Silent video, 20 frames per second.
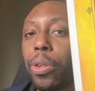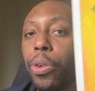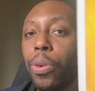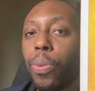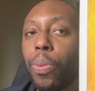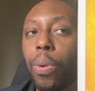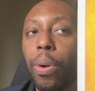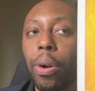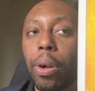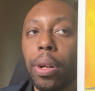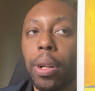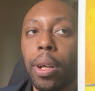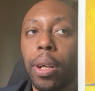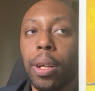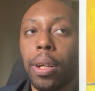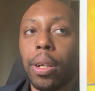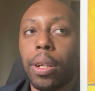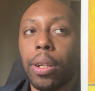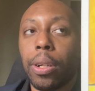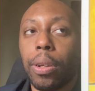You want
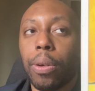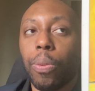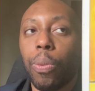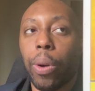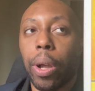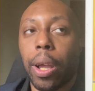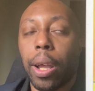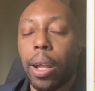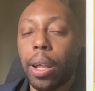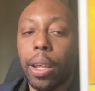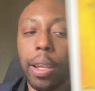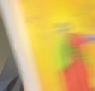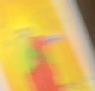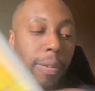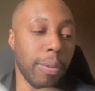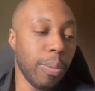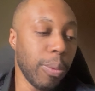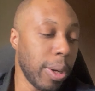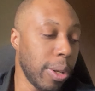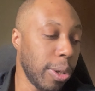where
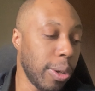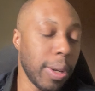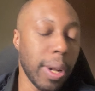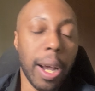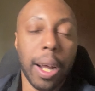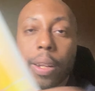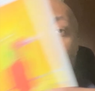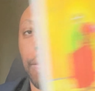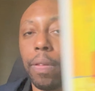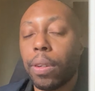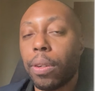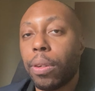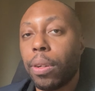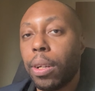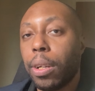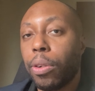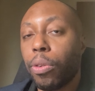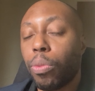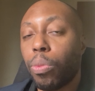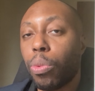even when you're not even
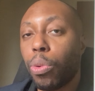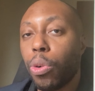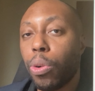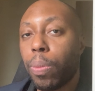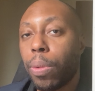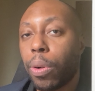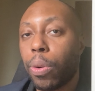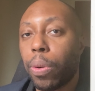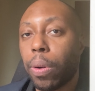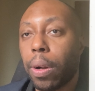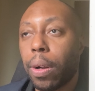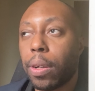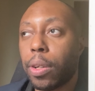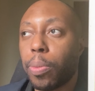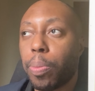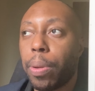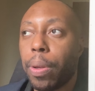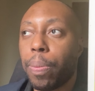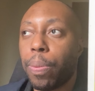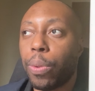in the room, Aquarius,
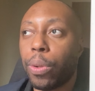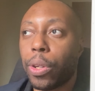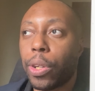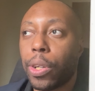people are